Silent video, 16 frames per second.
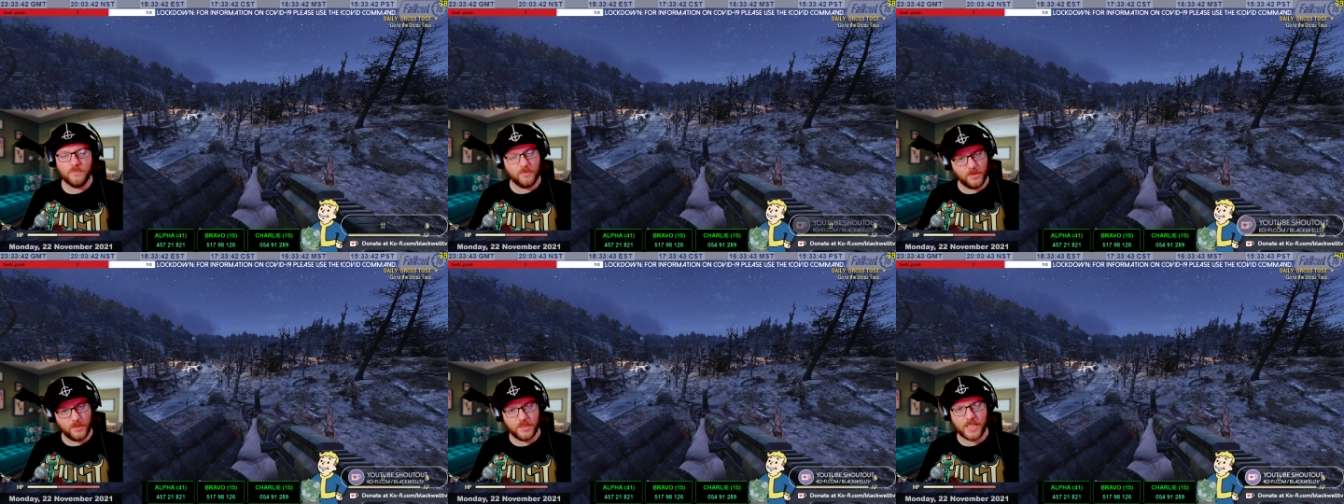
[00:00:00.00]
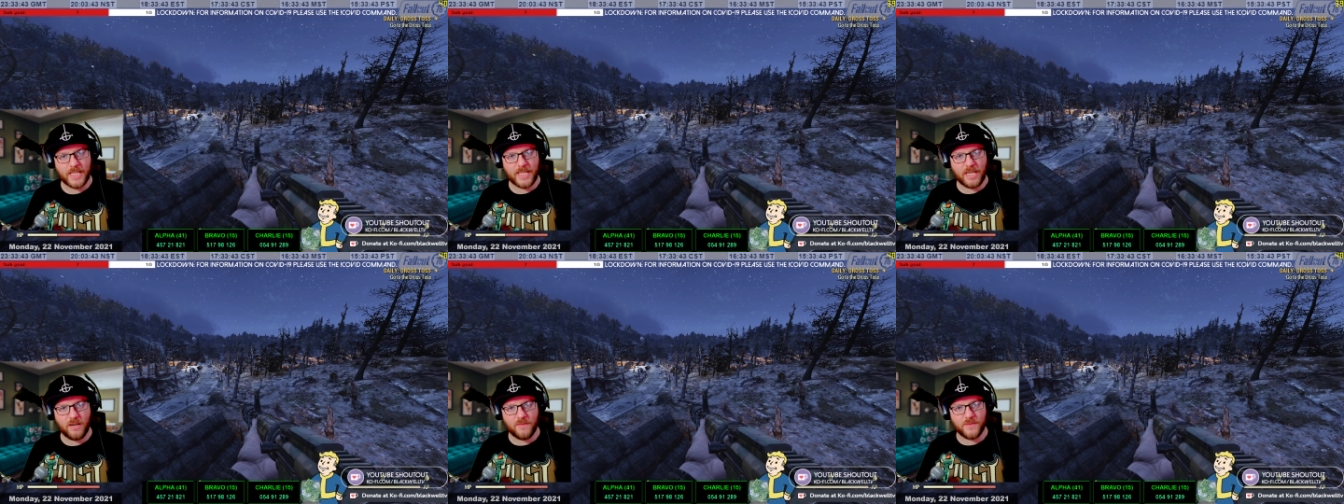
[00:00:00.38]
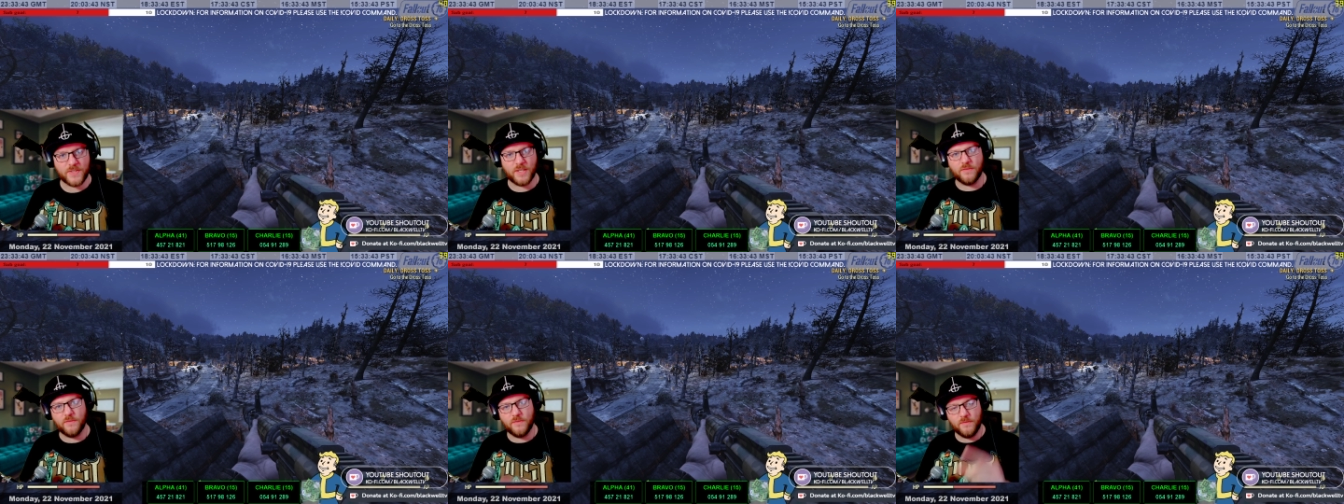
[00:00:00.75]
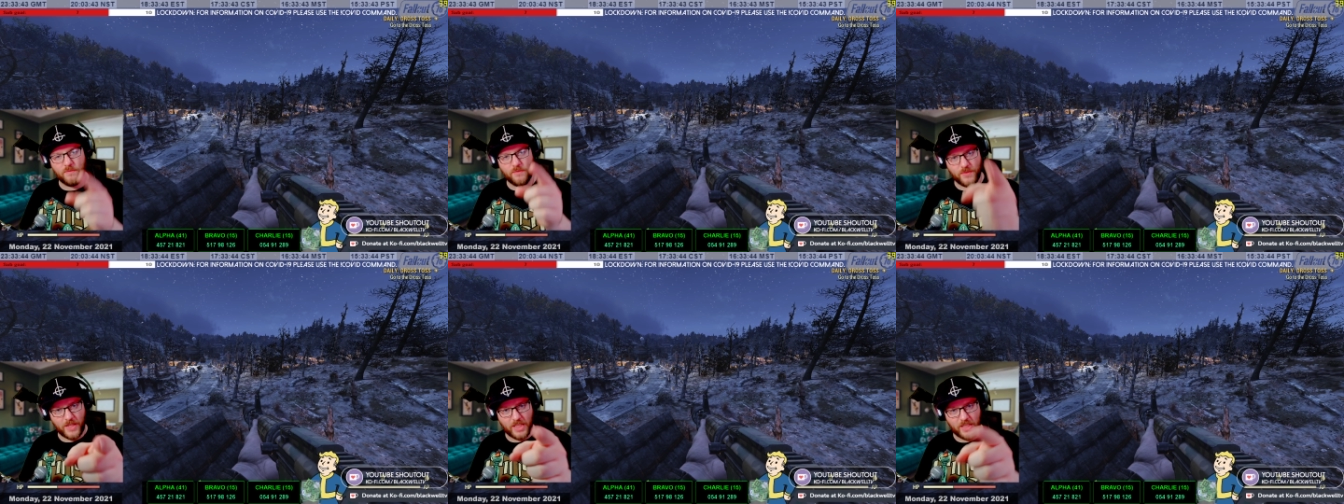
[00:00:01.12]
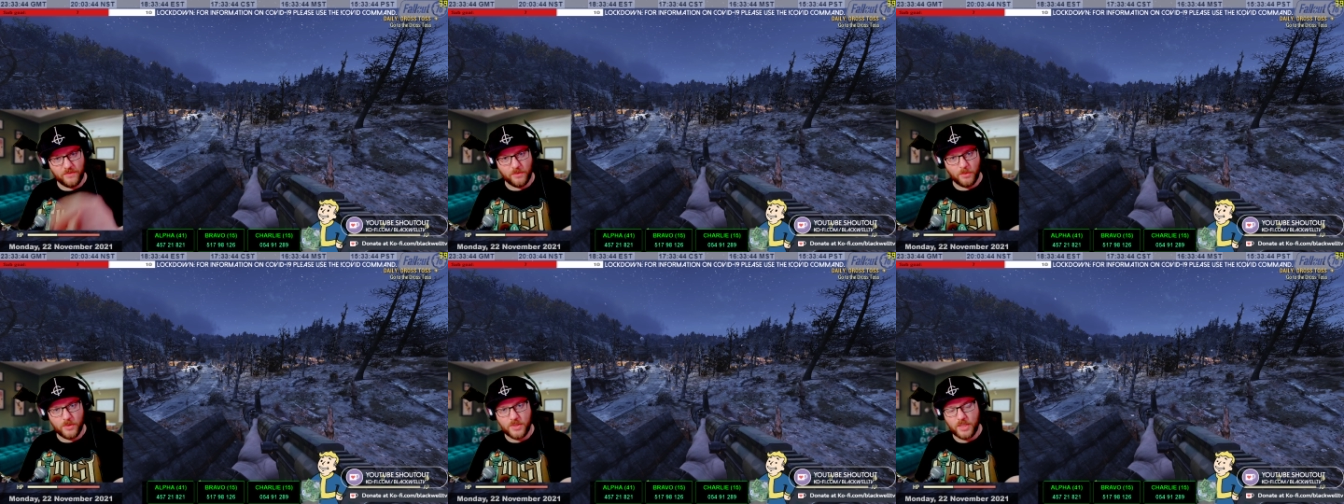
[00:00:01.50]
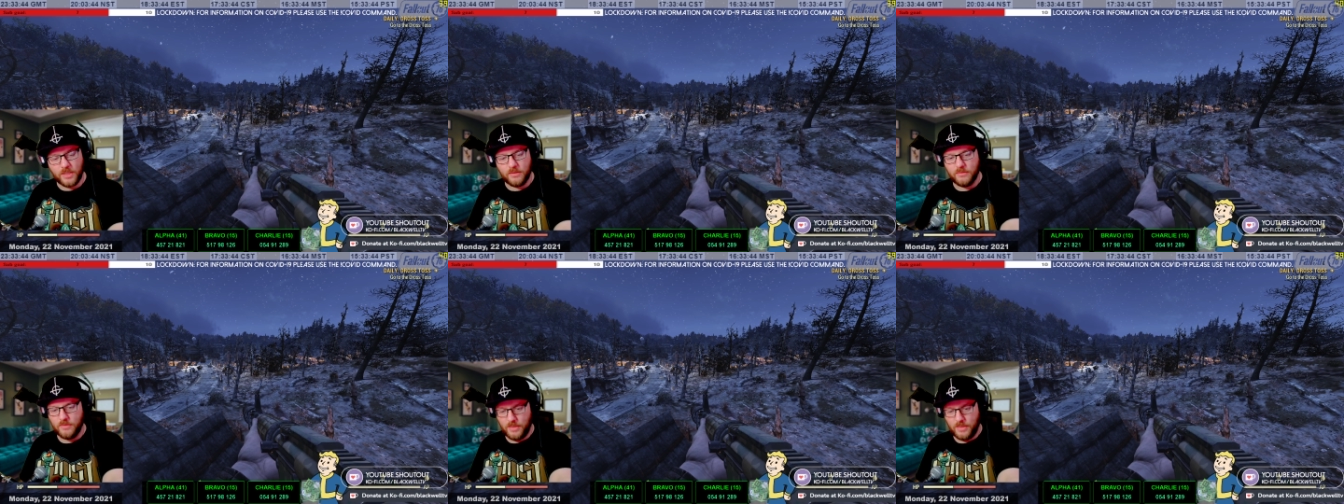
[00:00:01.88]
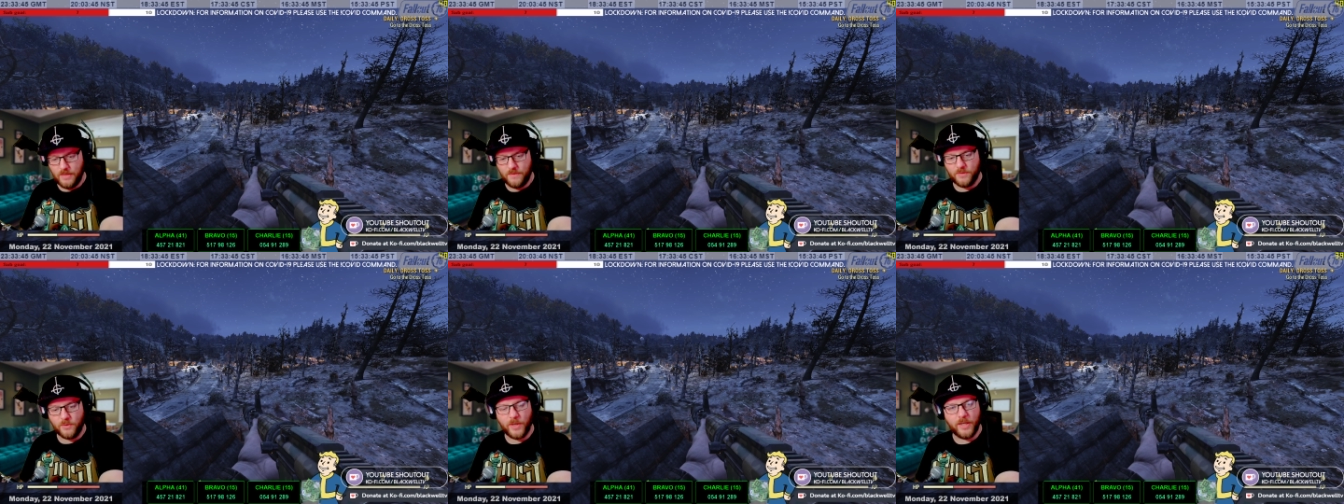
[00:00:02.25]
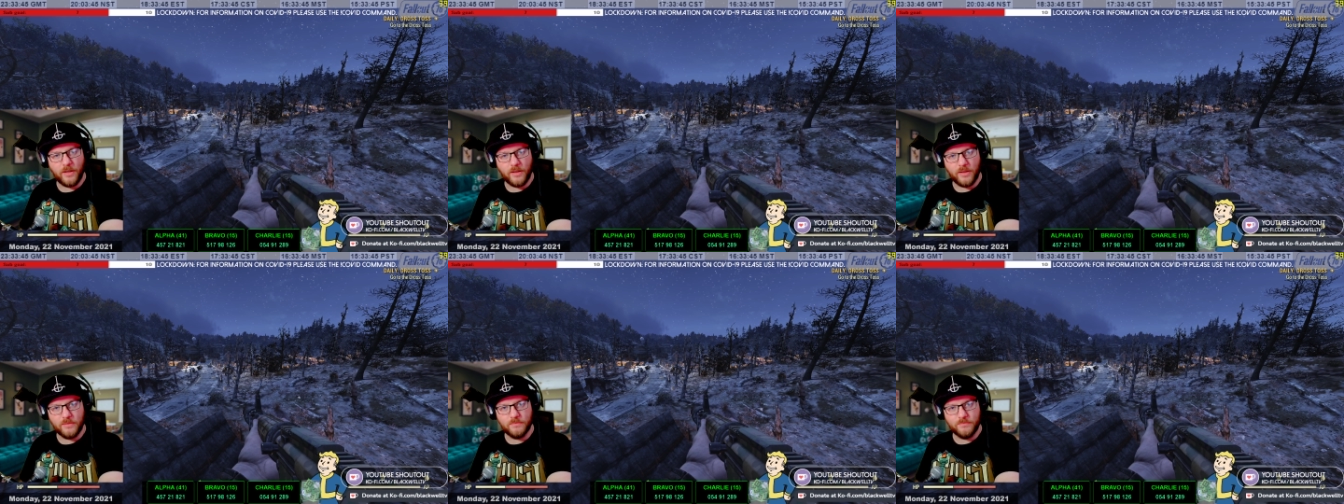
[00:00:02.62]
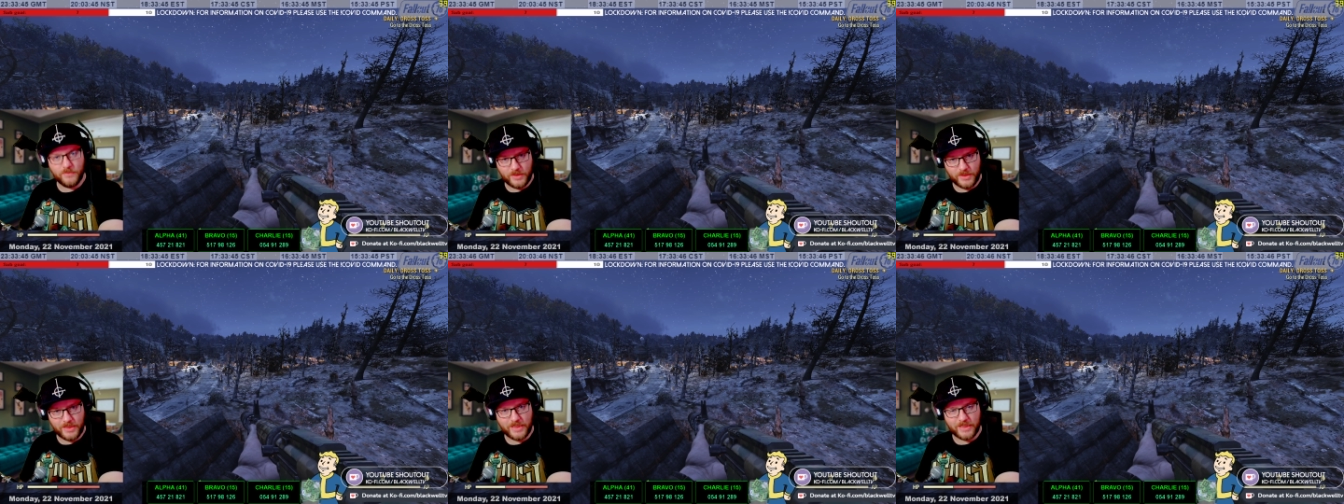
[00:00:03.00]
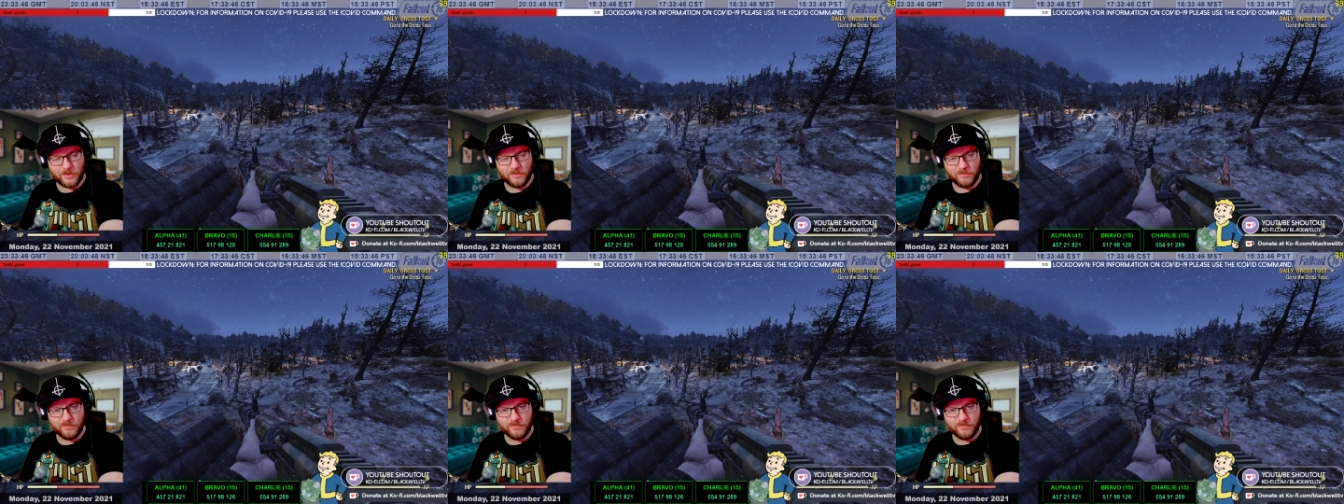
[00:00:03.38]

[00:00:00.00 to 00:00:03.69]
take care of yourself. Thank you for watching. Have a great night. See you soon.